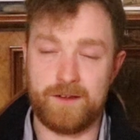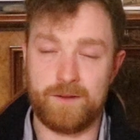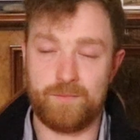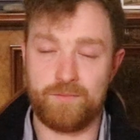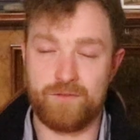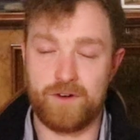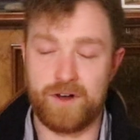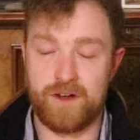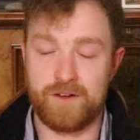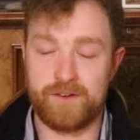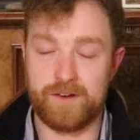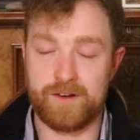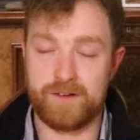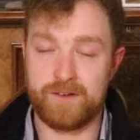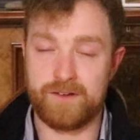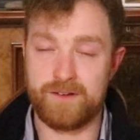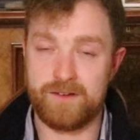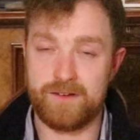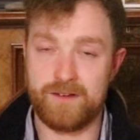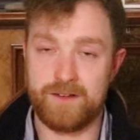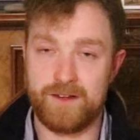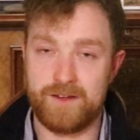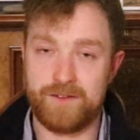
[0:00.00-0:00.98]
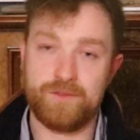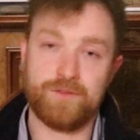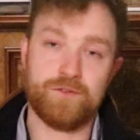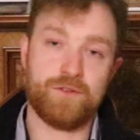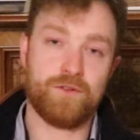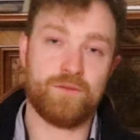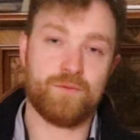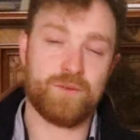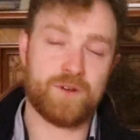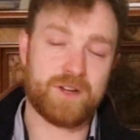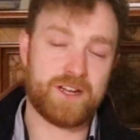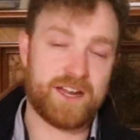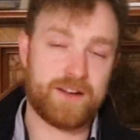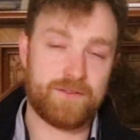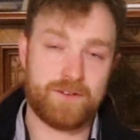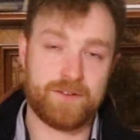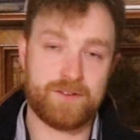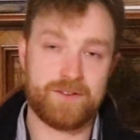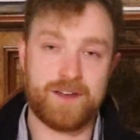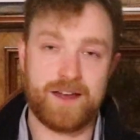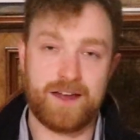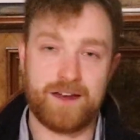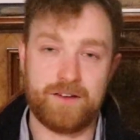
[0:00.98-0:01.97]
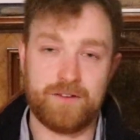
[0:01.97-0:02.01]
a project. I don't know would I ever
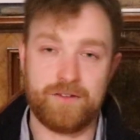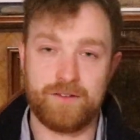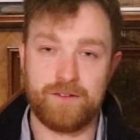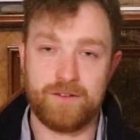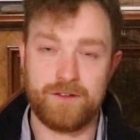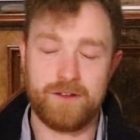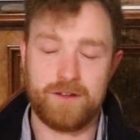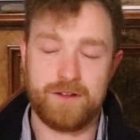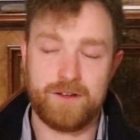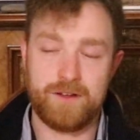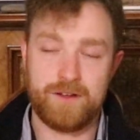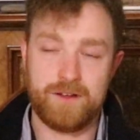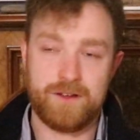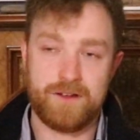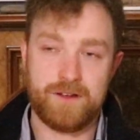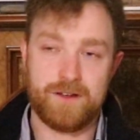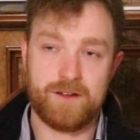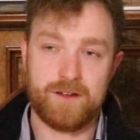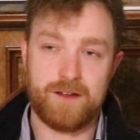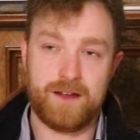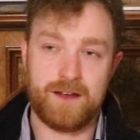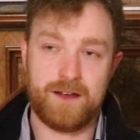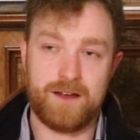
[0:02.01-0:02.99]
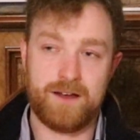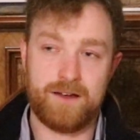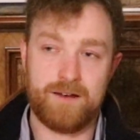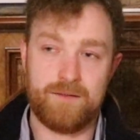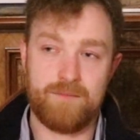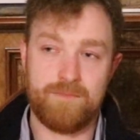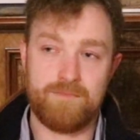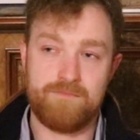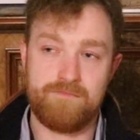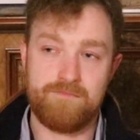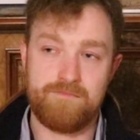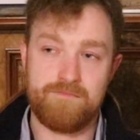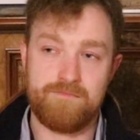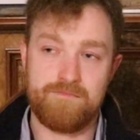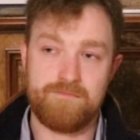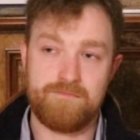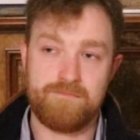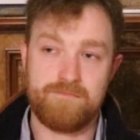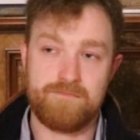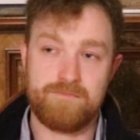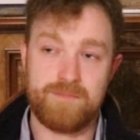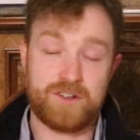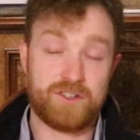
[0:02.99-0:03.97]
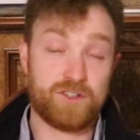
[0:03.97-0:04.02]
sell it.
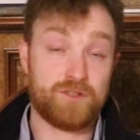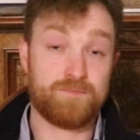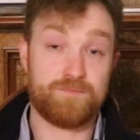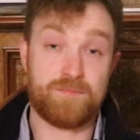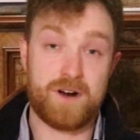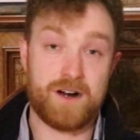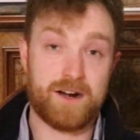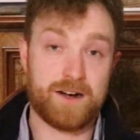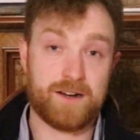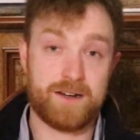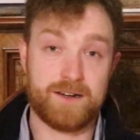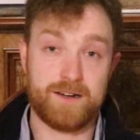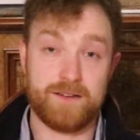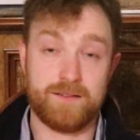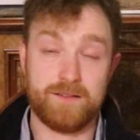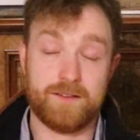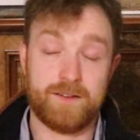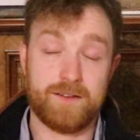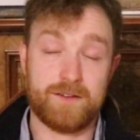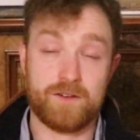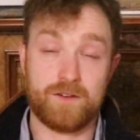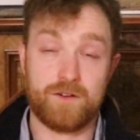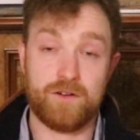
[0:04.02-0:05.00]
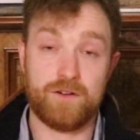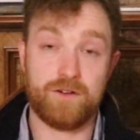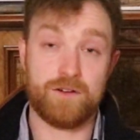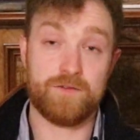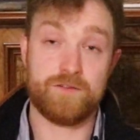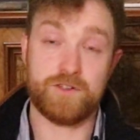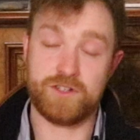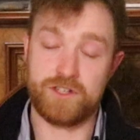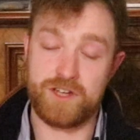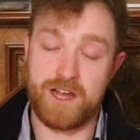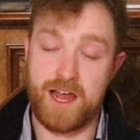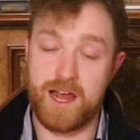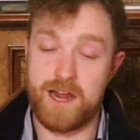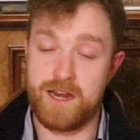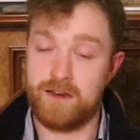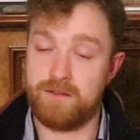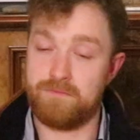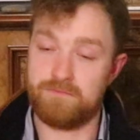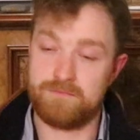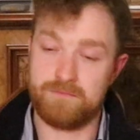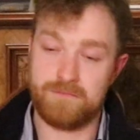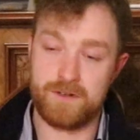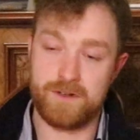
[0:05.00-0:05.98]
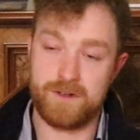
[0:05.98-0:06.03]
I just park it in the corner of the shed, and
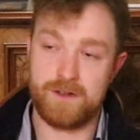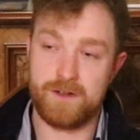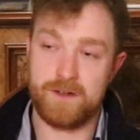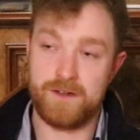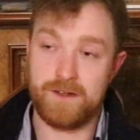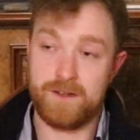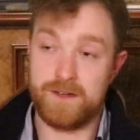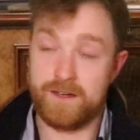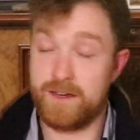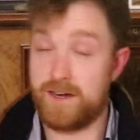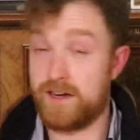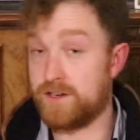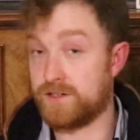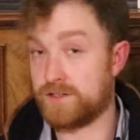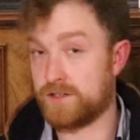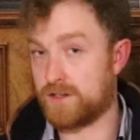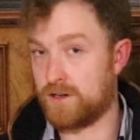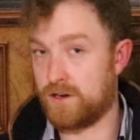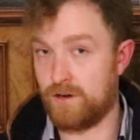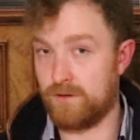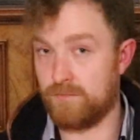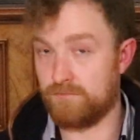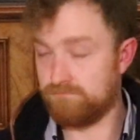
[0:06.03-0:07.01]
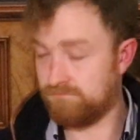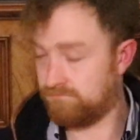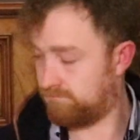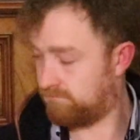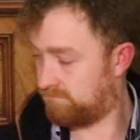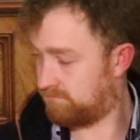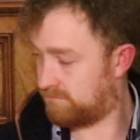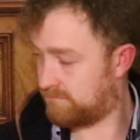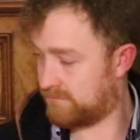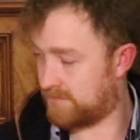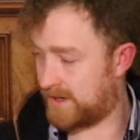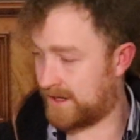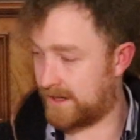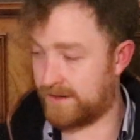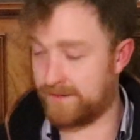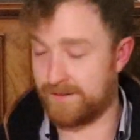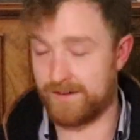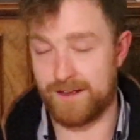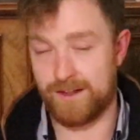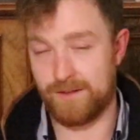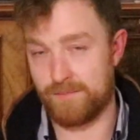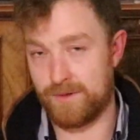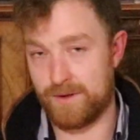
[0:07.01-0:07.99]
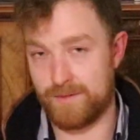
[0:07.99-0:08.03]
years to come I can
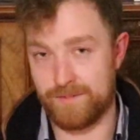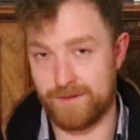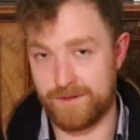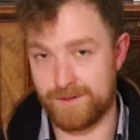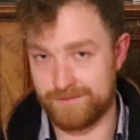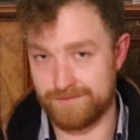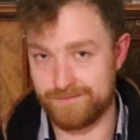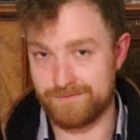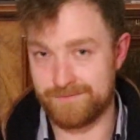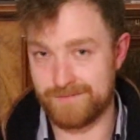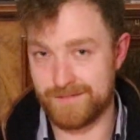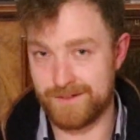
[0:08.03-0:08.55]
tell people